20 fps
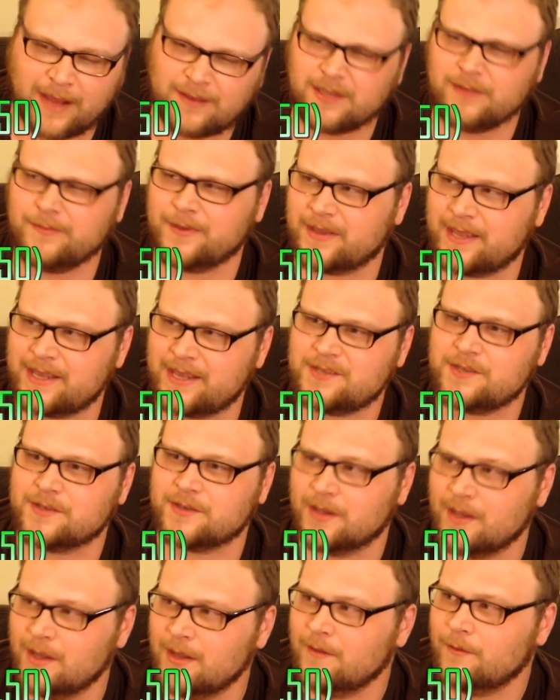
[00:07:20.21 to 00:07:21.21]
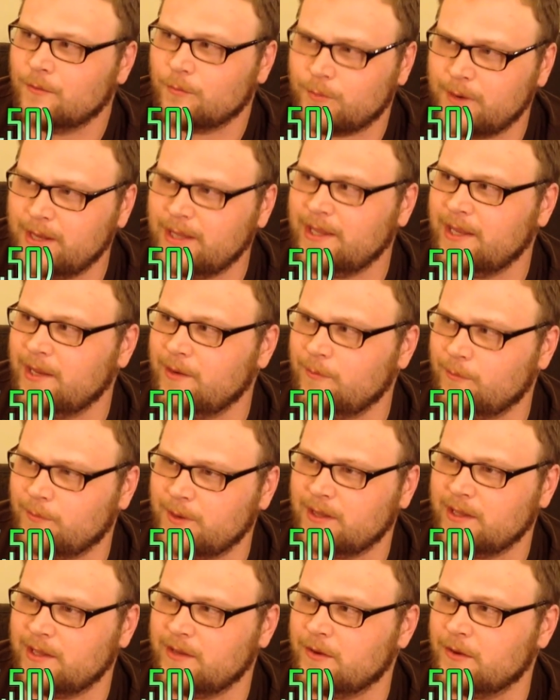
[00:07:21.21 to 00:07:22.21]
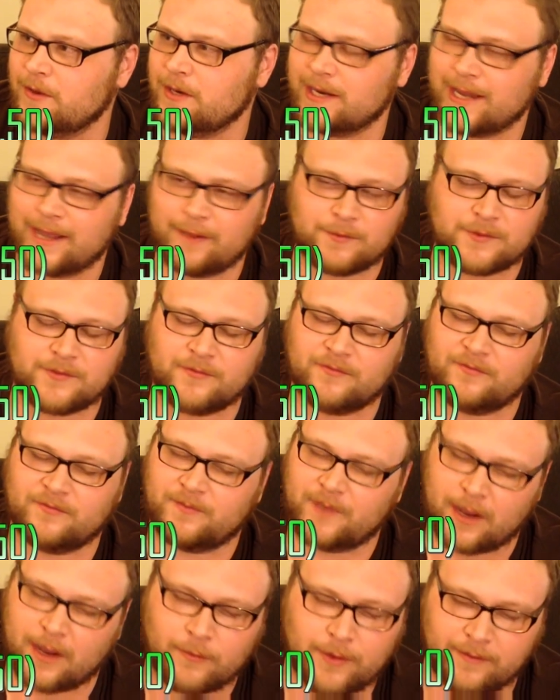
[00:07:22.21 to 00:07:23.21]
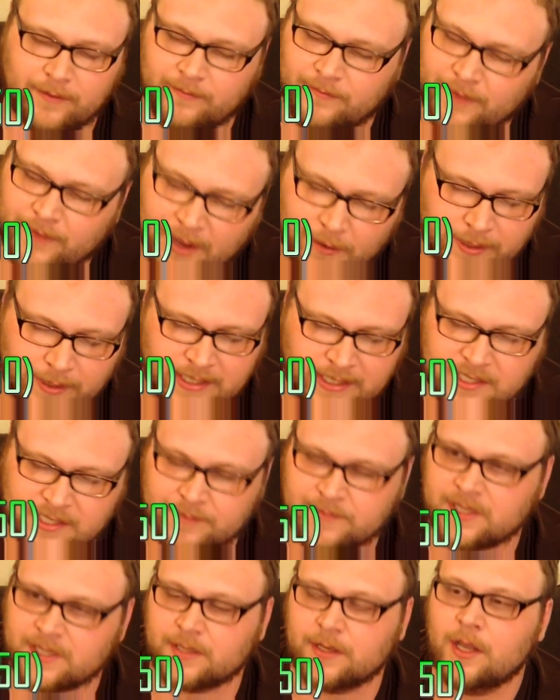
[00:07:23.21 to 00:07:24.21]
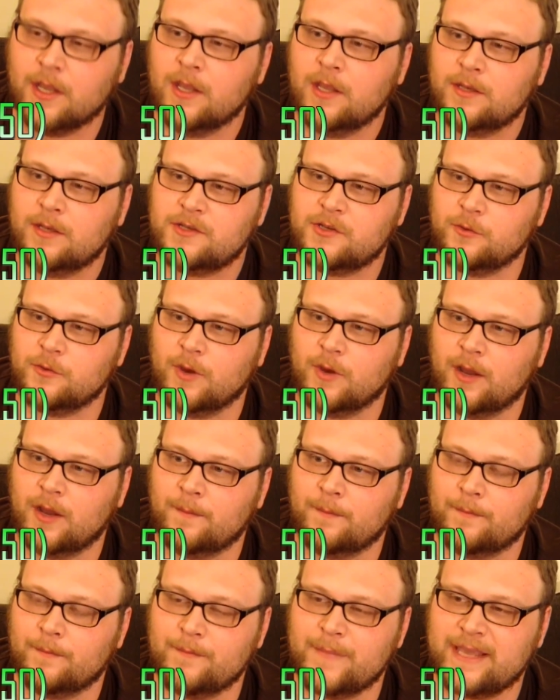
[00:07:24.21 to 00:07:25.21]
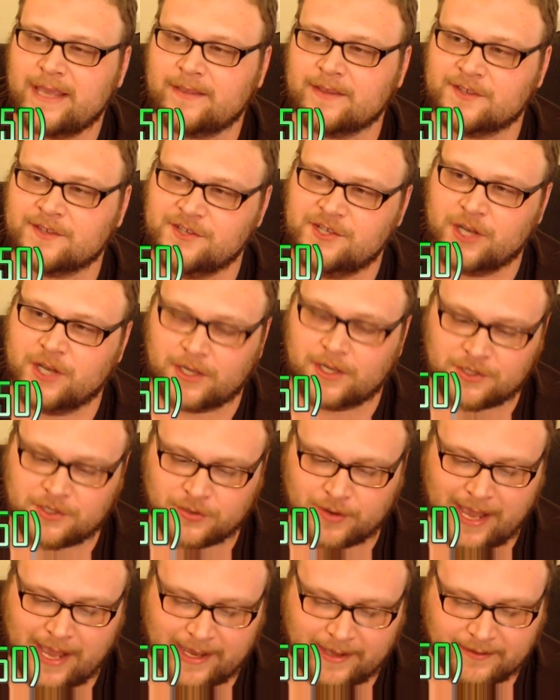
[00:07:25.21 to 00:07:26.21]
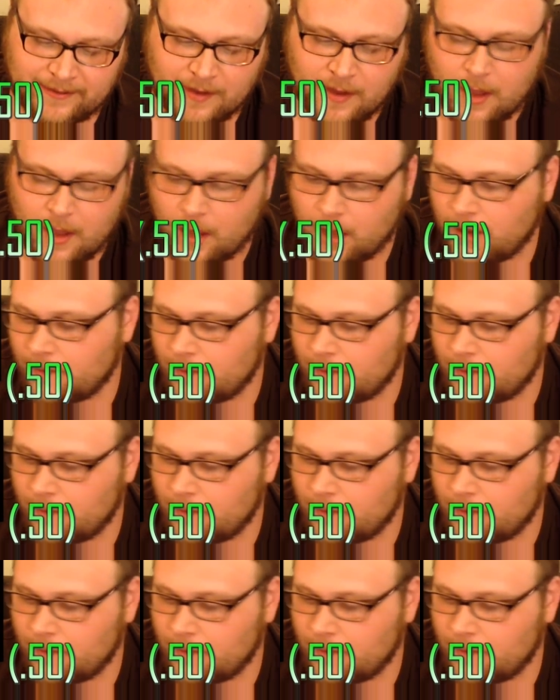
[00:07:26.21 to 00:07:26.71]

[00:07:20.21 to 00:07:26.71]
Foul Tongue Invocation, really good, and I was very, very tempted to make this Jund Dragons.